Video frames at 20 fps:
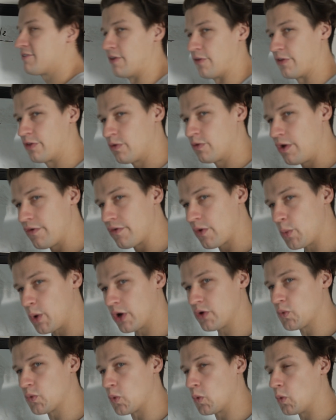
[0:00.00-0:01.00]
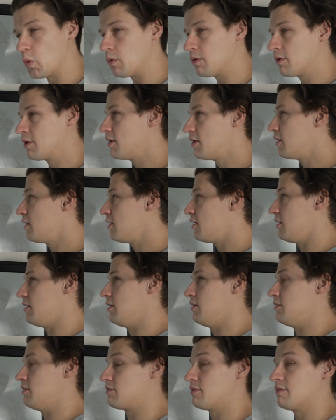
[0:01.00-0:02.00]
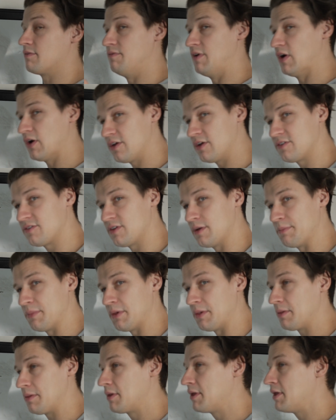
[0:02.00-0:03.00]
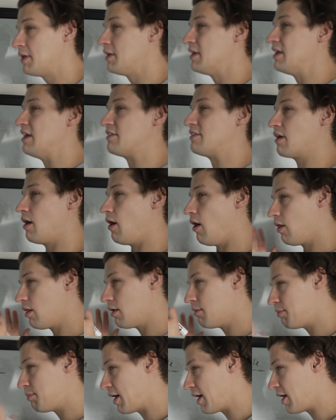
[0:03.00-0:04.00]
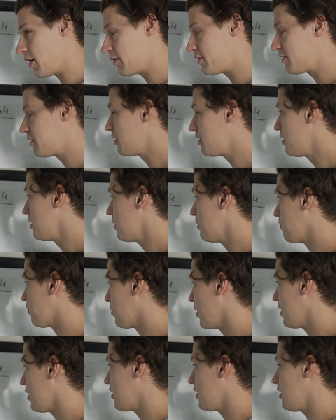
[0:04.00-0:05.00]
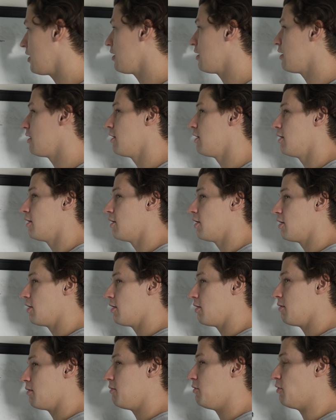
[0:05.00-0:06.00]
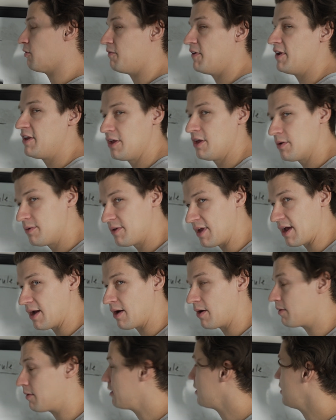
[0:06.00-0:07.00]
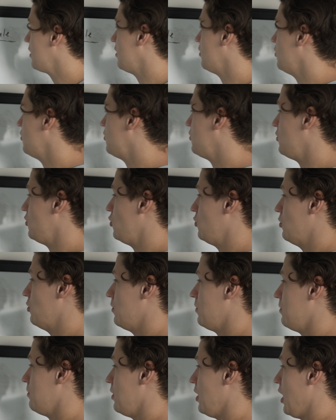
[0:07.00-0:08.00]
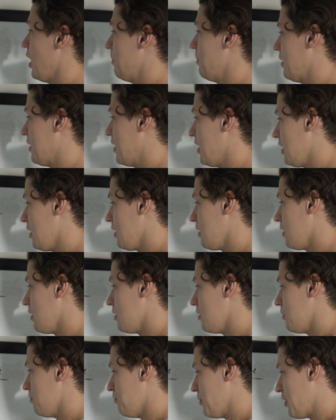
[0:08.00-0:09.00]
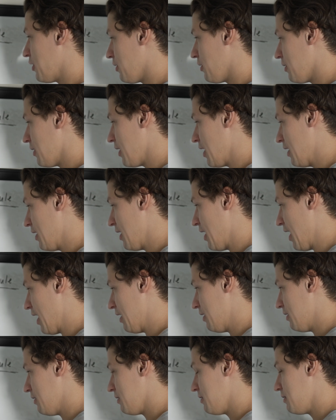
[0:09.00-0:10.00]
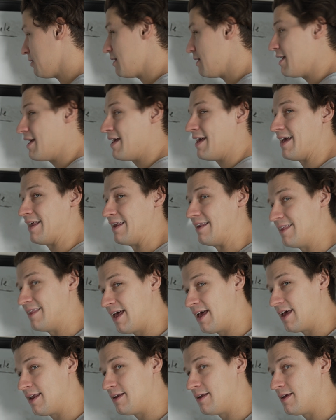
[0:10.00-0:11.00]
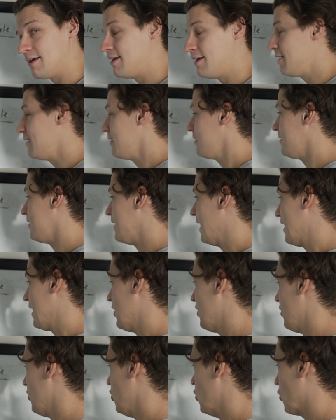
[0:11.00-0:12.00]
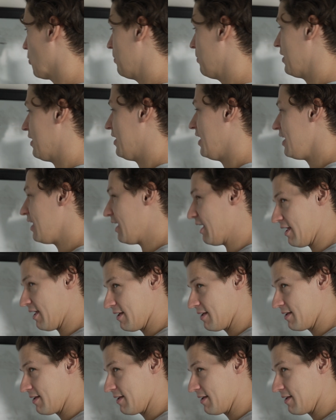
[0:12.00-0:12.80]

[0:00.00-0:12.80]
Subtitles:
the 3/1 rule is very simple. It's all about breaking your video down into a beginning, middle, and end. And then taking your beginning